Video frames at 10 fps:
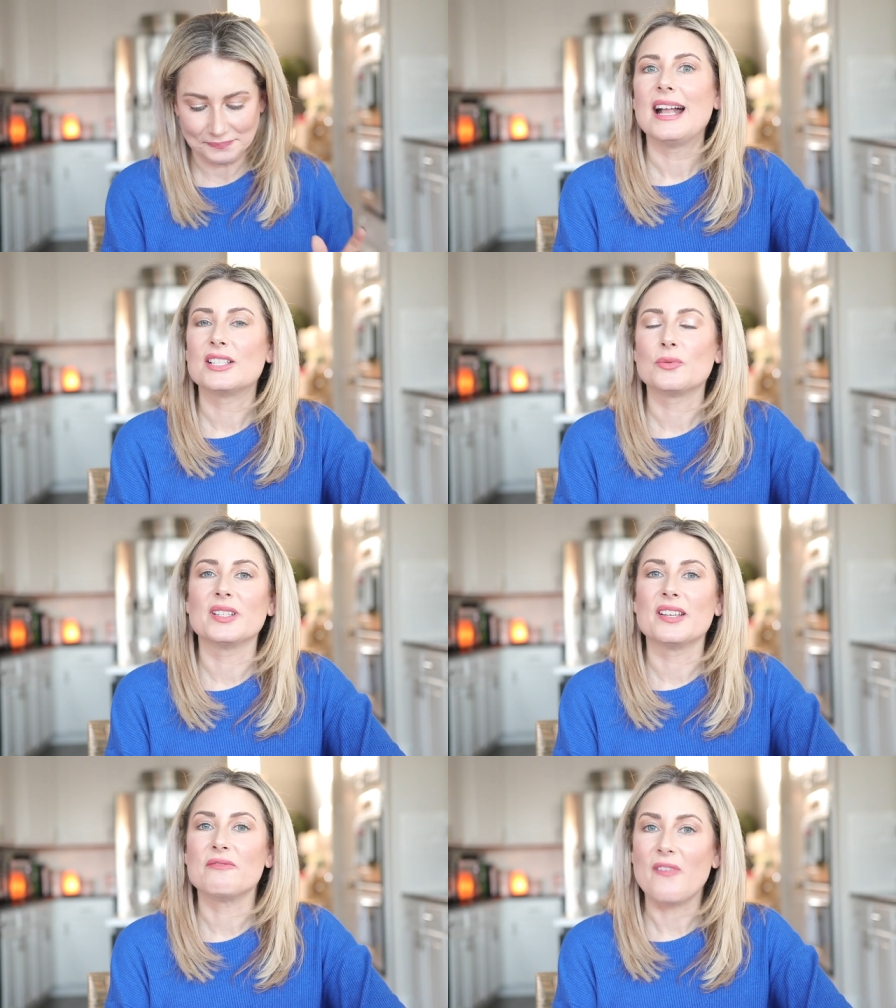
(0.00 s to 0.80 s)
It's a
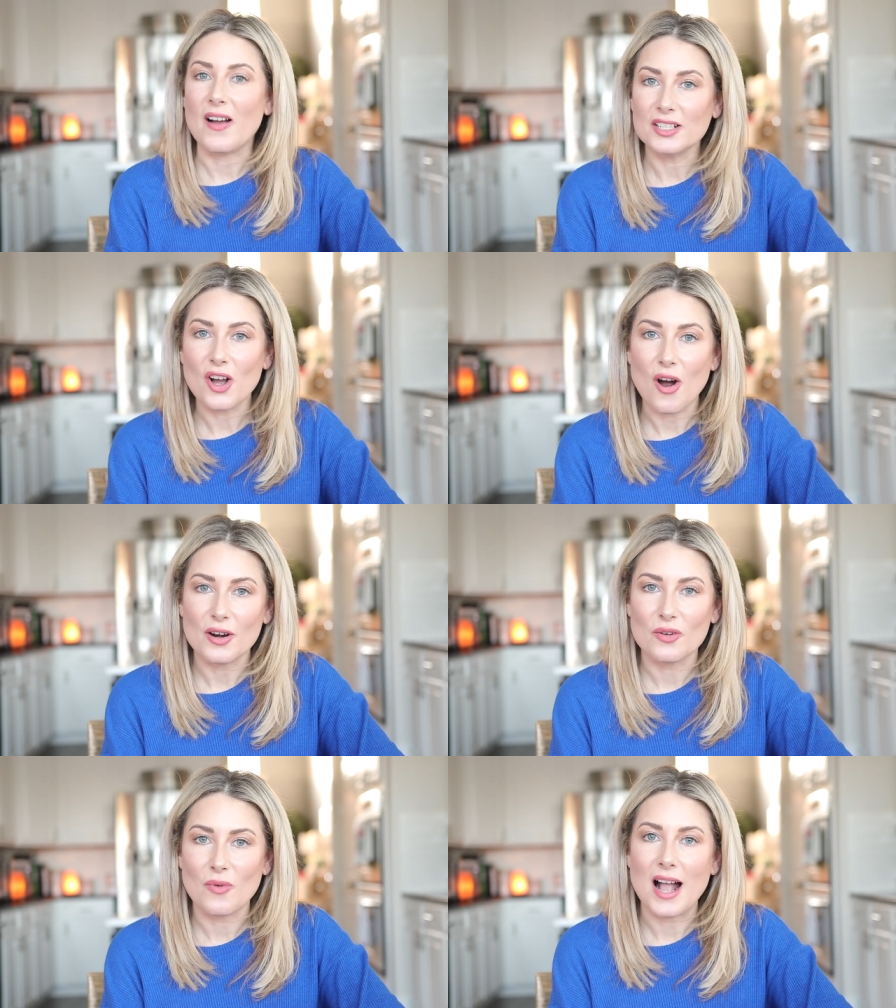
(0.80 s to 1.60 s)
really fun
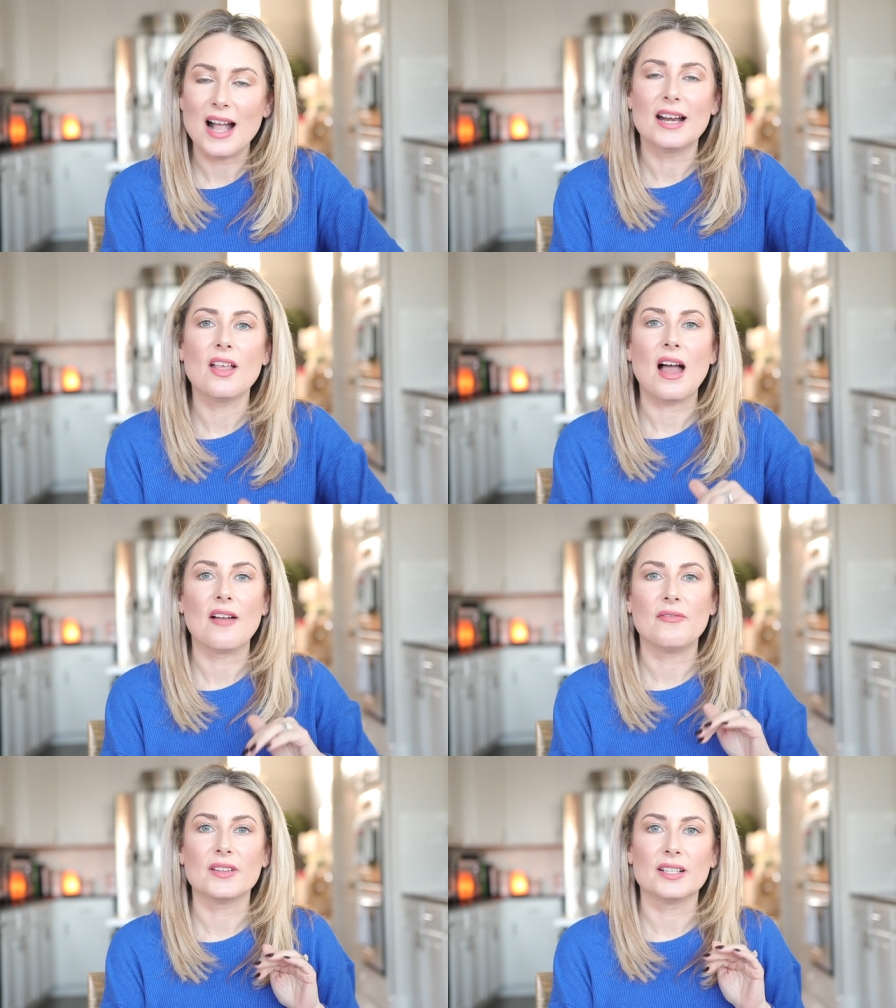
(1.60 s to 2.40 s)
car to ride.
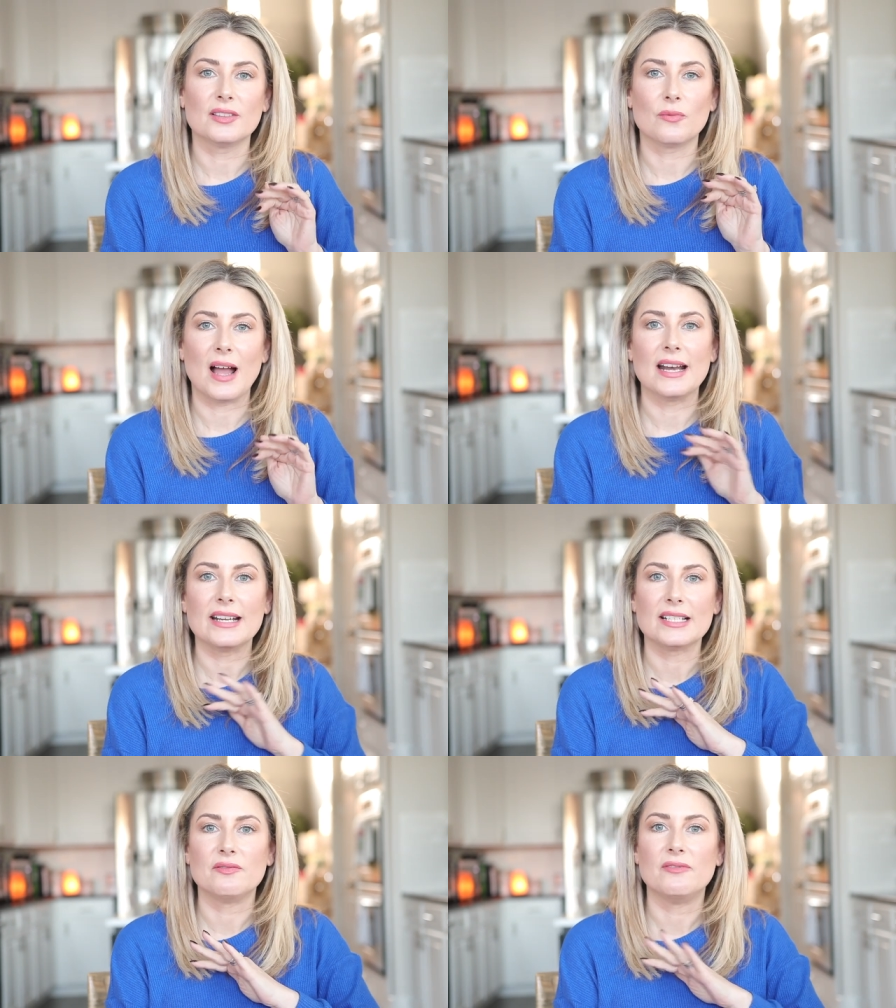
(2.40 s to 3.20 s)
I feel like the
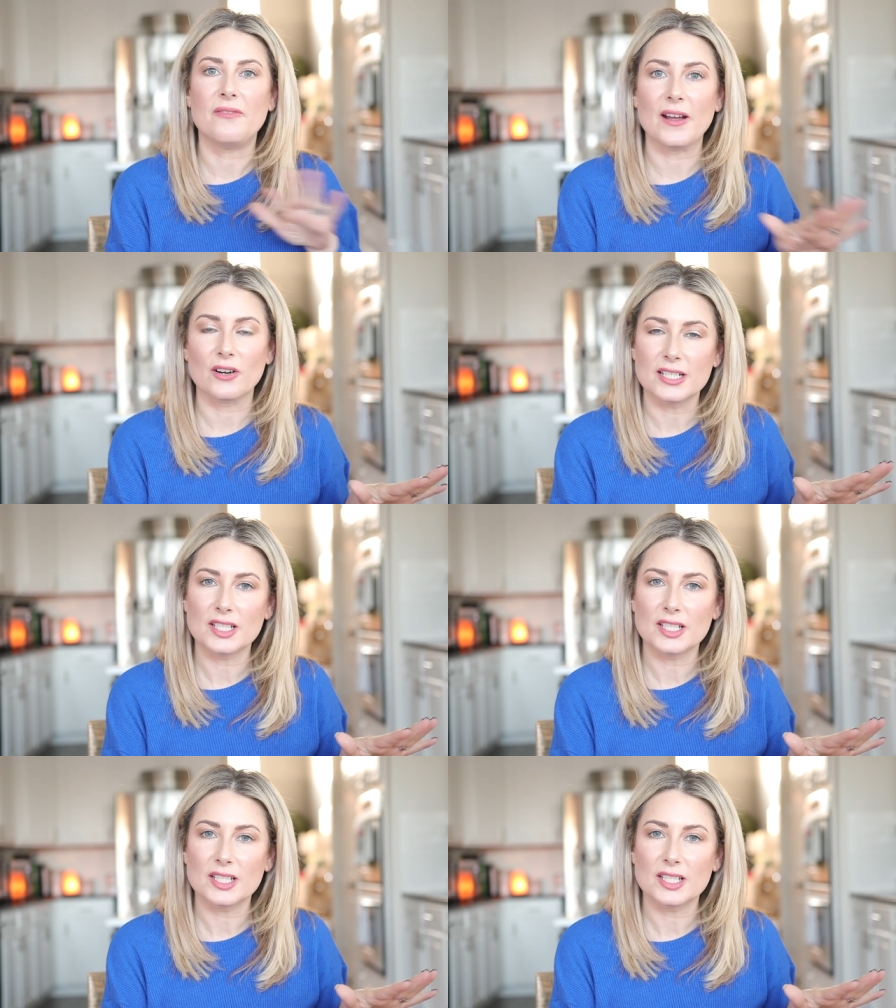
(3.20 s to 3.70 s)
ride is very